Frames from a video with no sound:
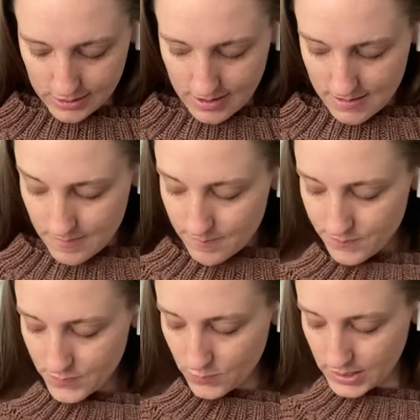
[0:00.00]

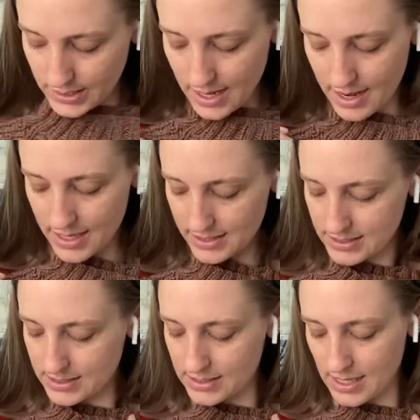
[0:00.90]
um, really nice.